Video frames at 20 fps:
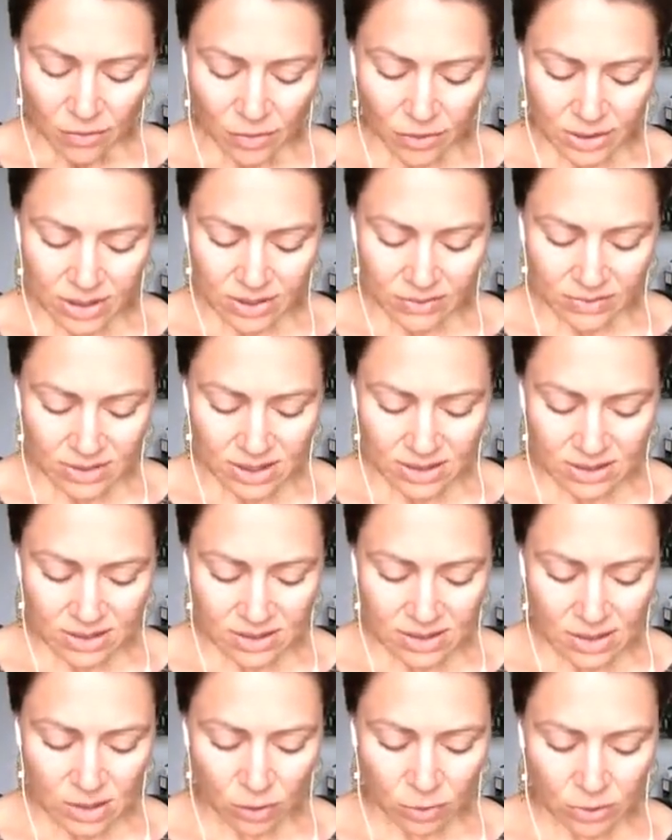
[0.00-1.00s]
Forgiveness
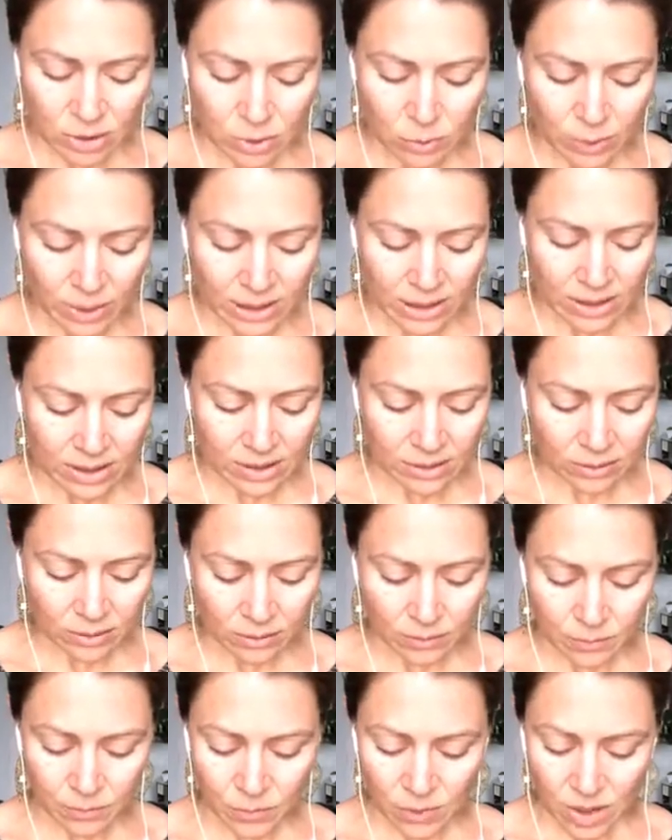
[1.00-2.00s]
is the only way to
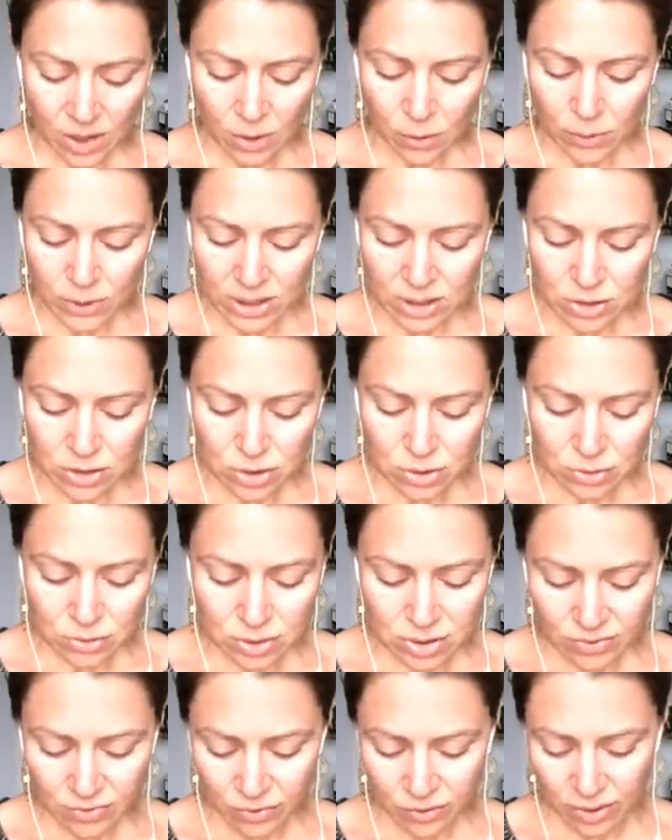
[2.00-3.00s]
heal. We can
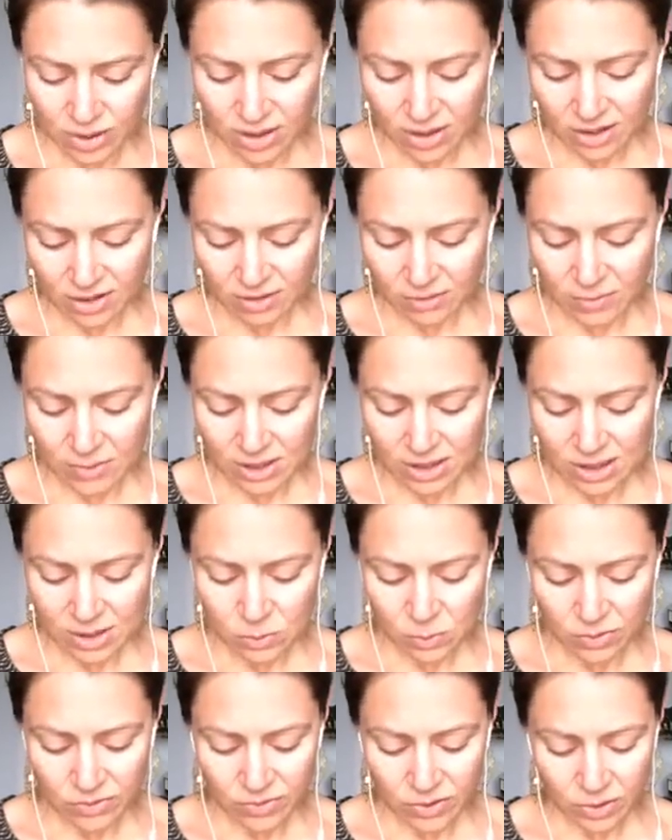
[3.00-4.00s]
choose to forgive
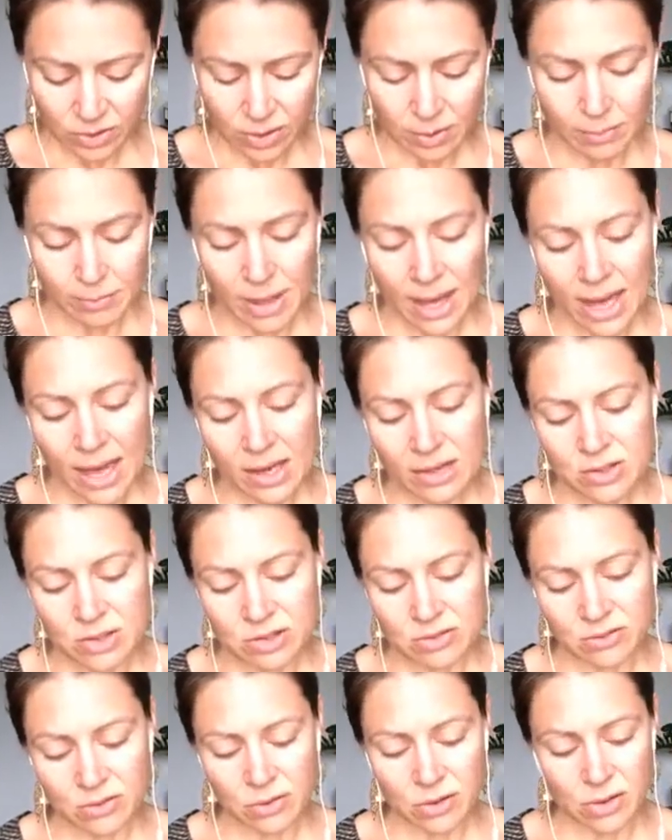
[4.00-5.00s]
because we feel
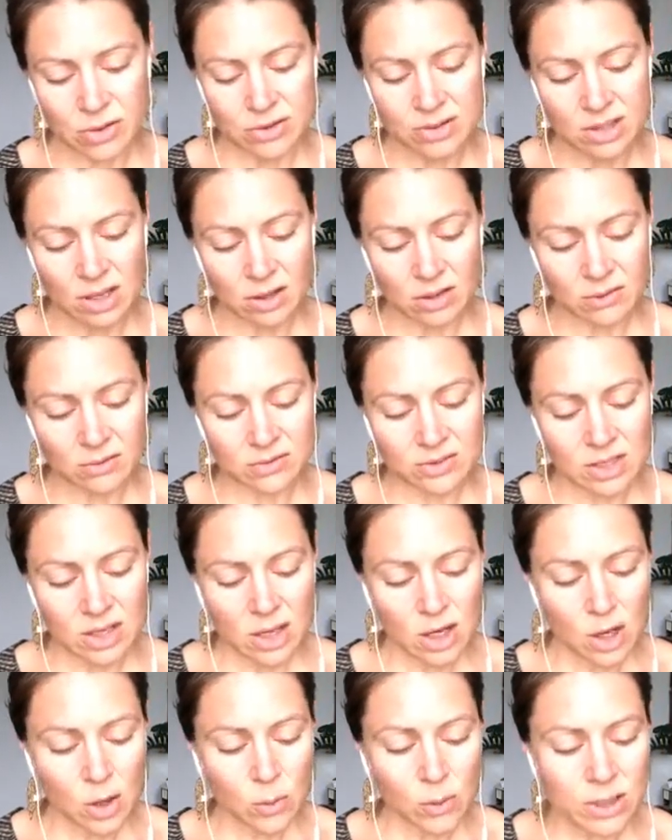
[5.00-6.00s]
compassion for ourselves.
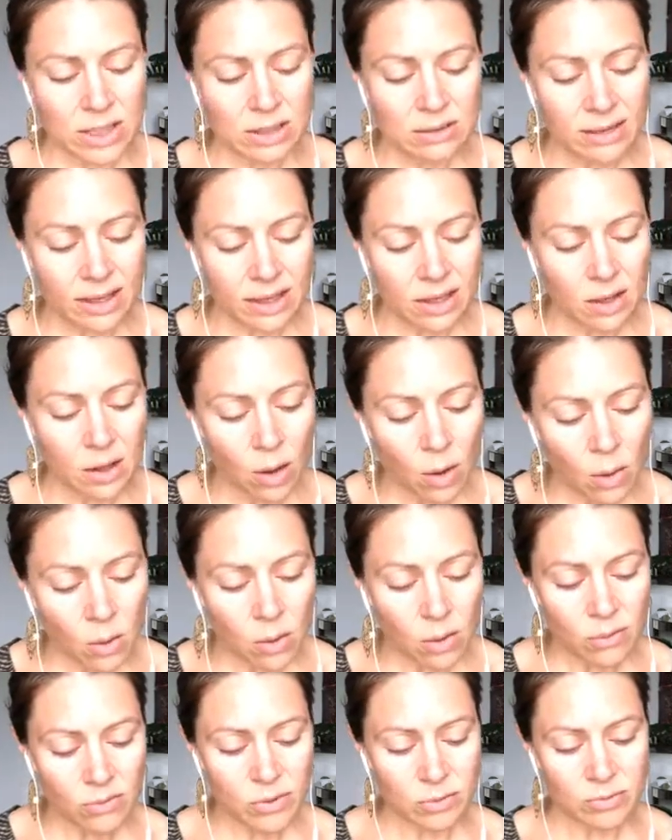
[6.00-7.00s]
We can let
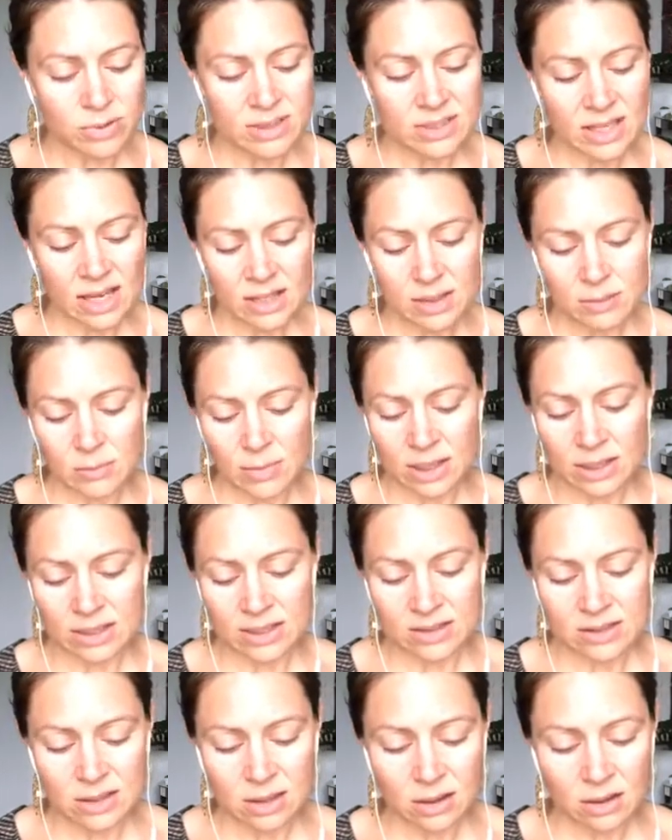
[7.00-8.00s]
go of the resentment
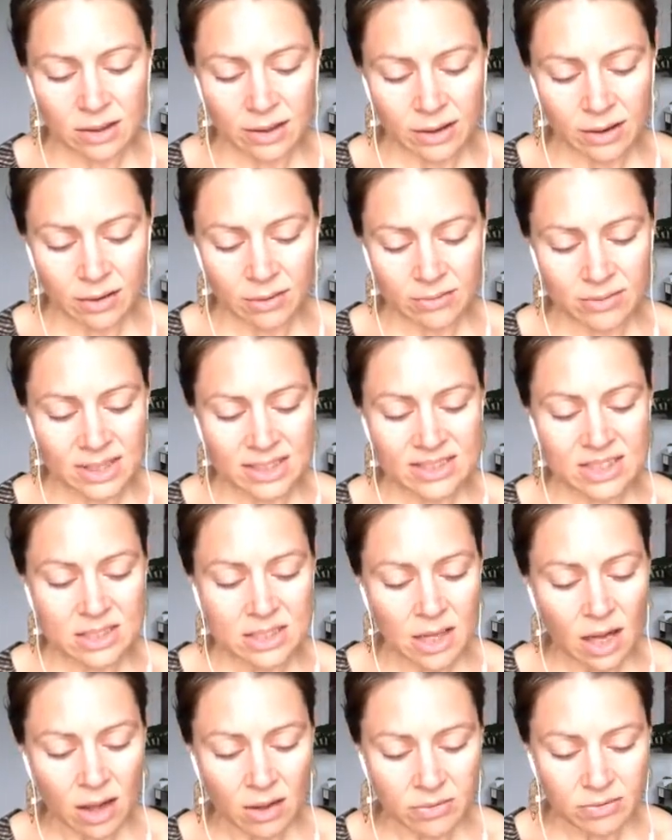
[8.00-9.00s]
and declare, that's
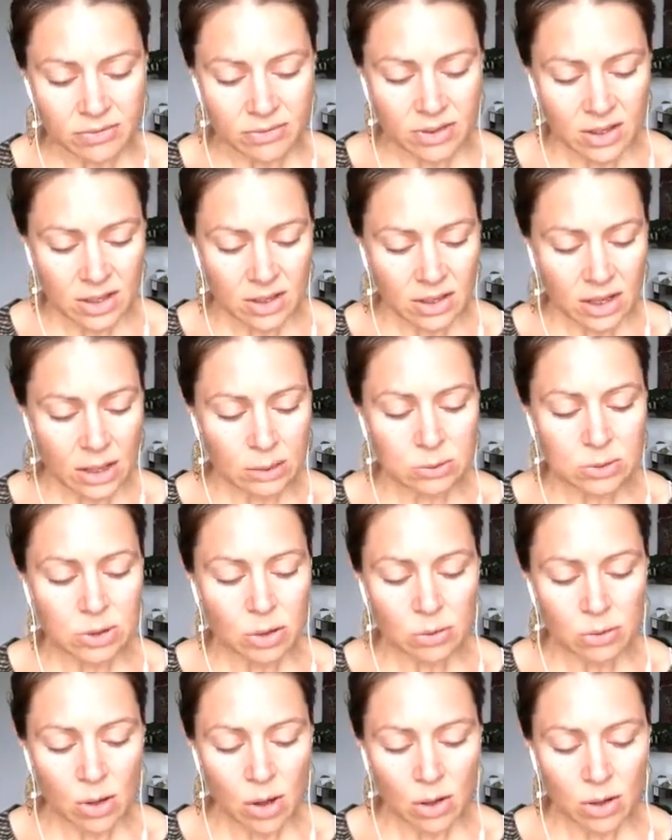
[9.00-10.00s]
enough. I will
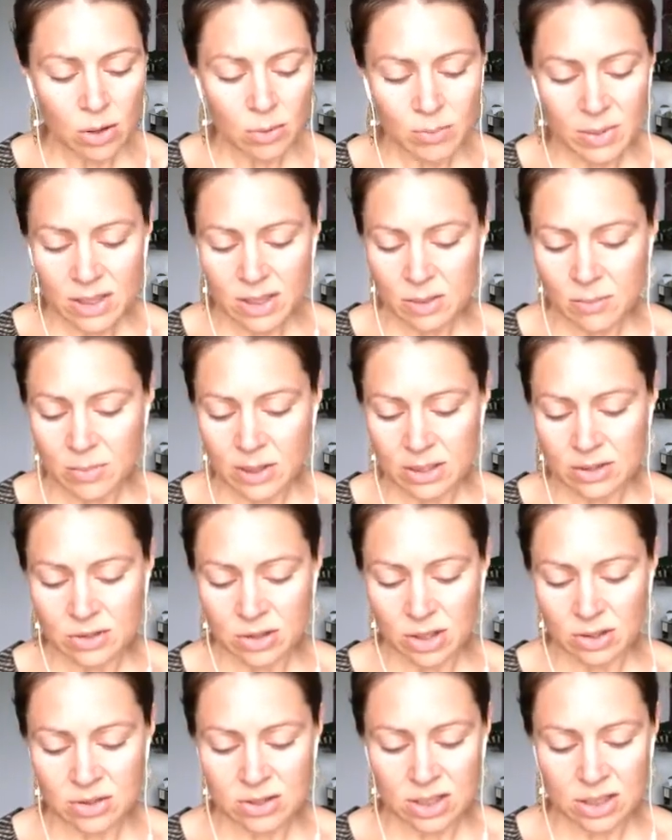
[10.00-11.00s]
no longer be the big
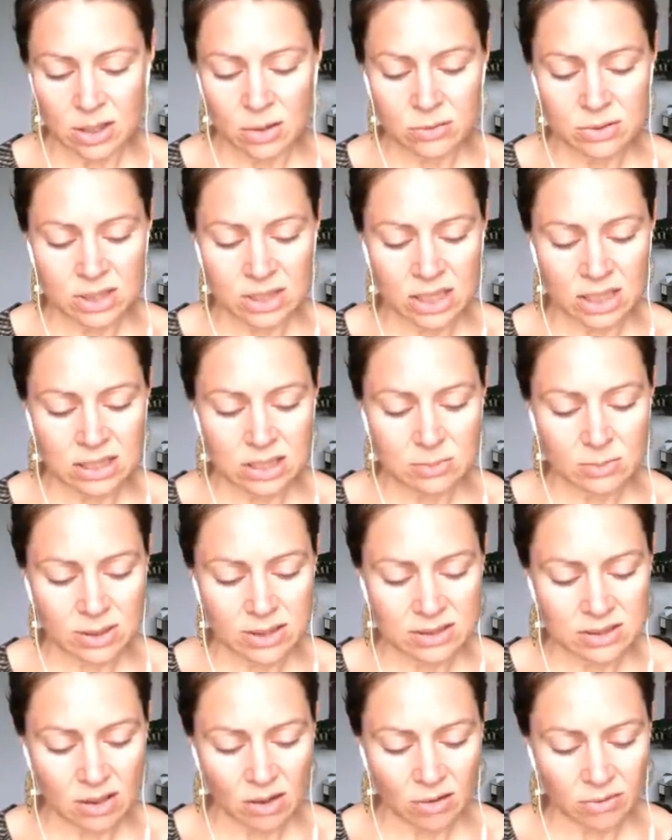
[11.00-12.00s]
judge that goes against
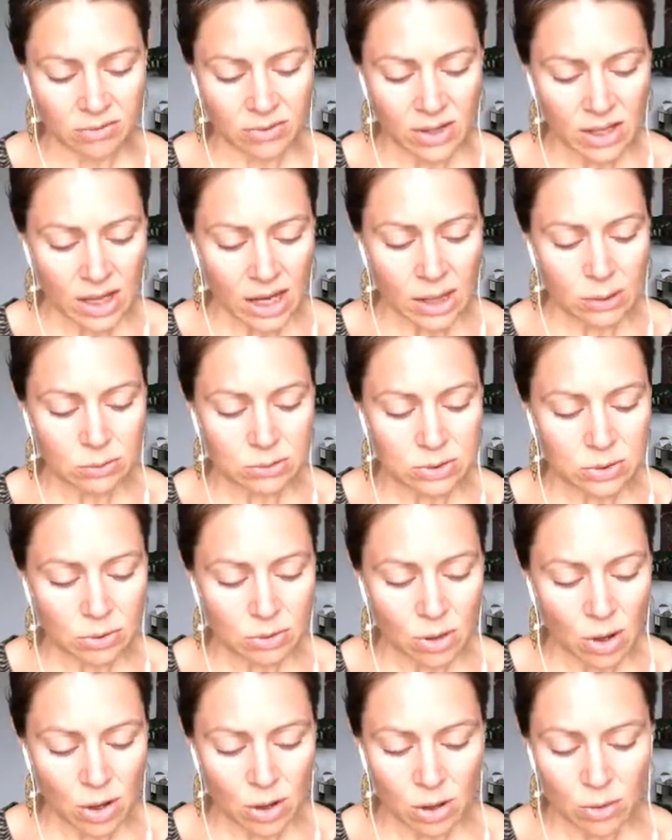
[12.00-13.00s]
myself. I will no
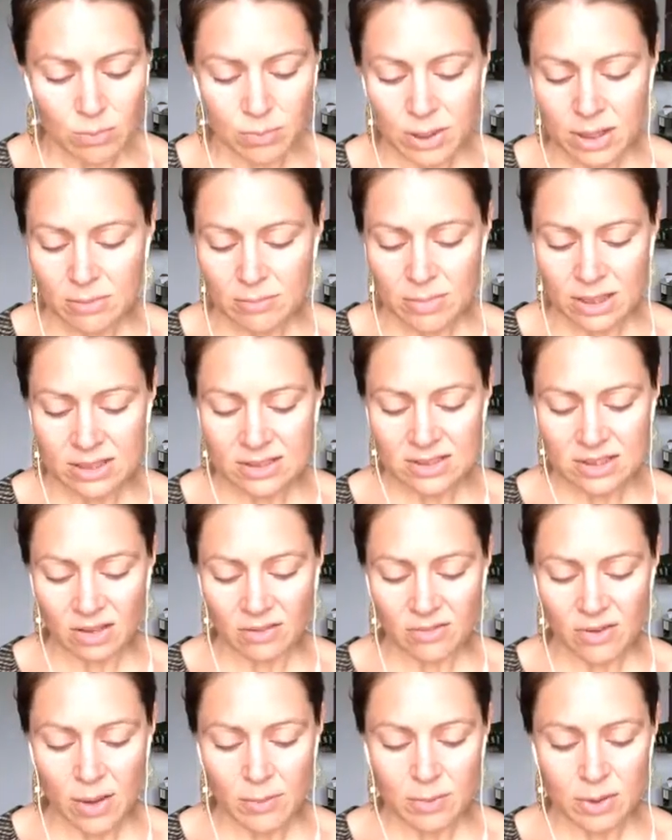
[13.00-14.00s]
longer beat
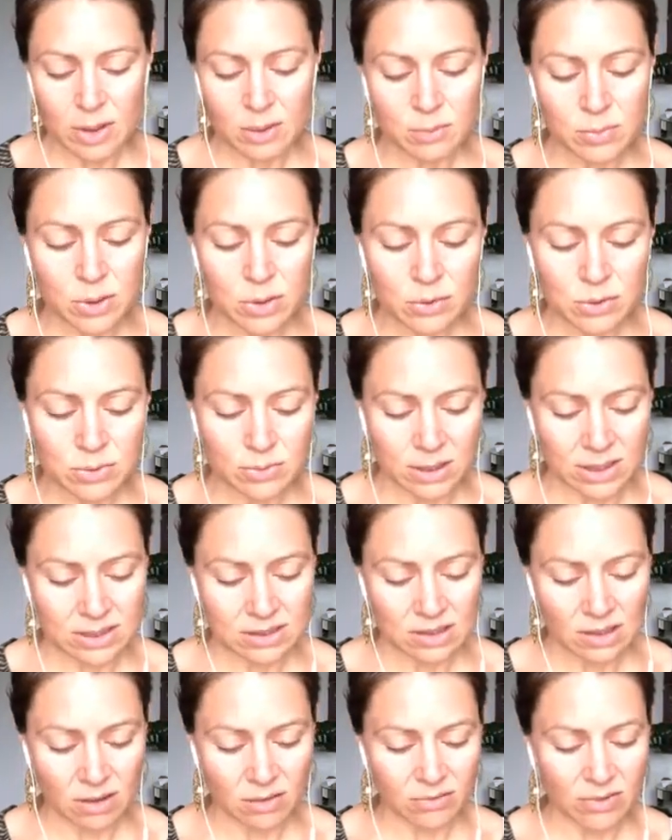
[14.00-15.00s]
myself up and abuse
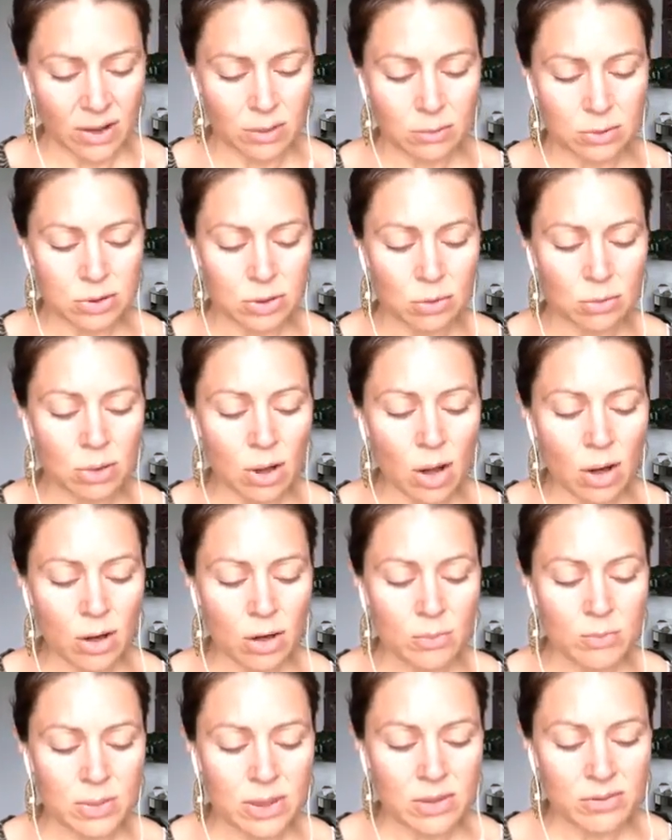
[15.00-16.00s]
myself. I will no
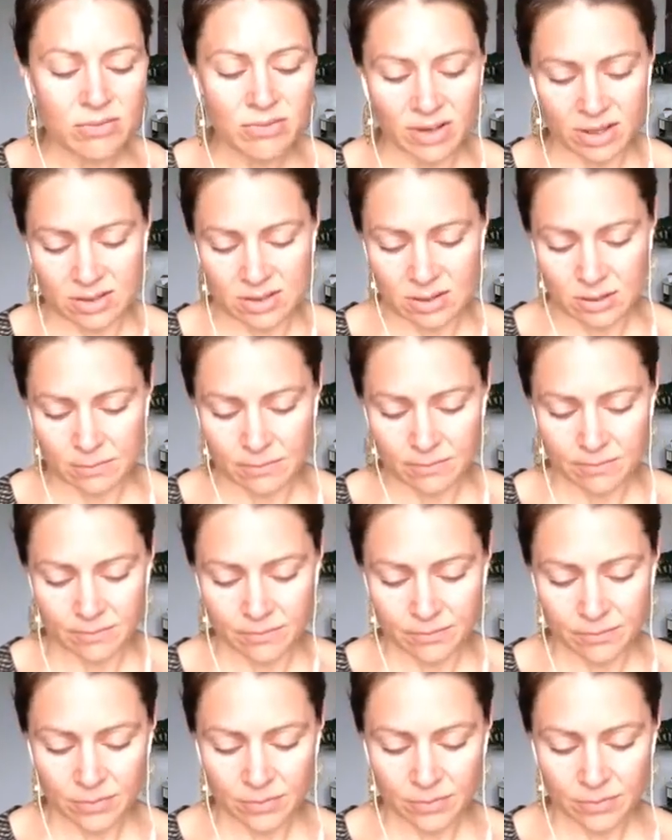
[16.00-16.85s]
longer be the victim.